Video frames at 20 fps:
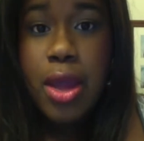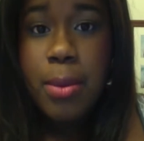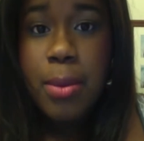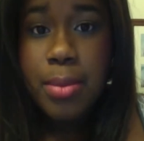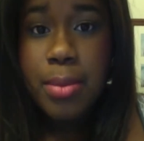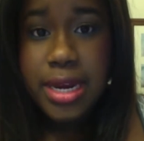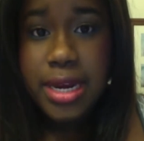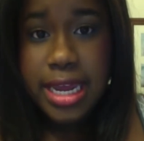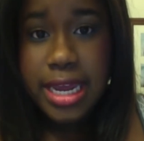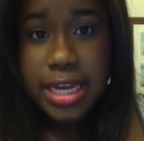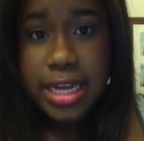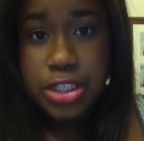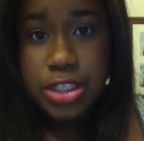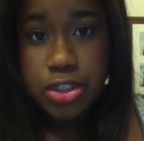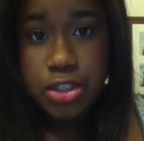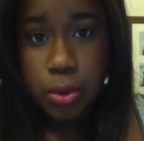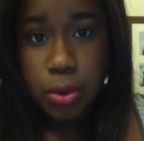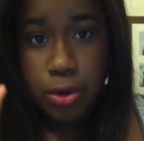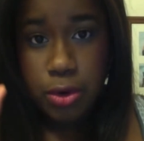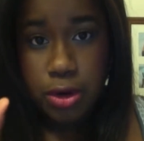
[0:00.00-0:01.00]
but a
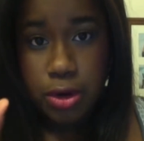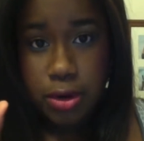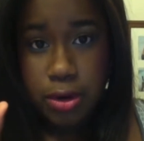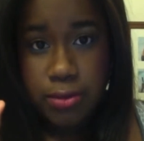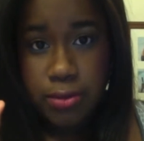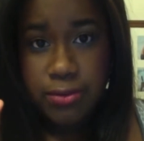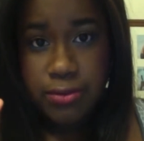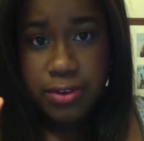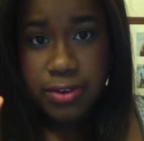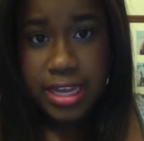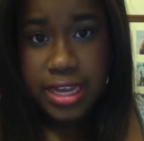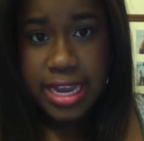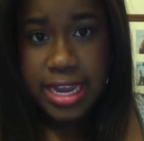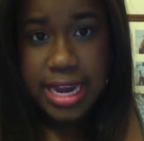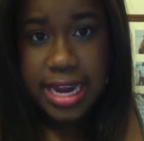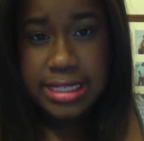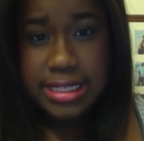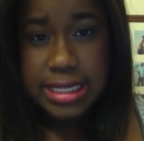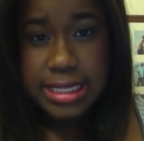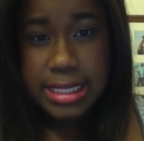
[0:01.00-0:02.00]
shorter flick,
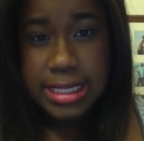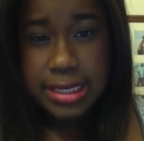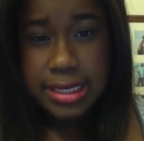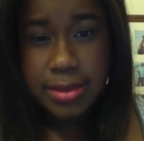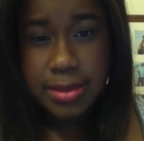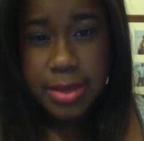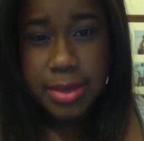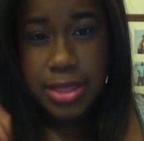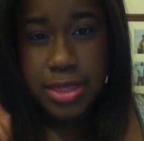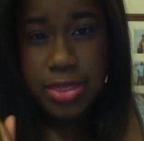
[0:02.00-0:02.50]
and it's a little bit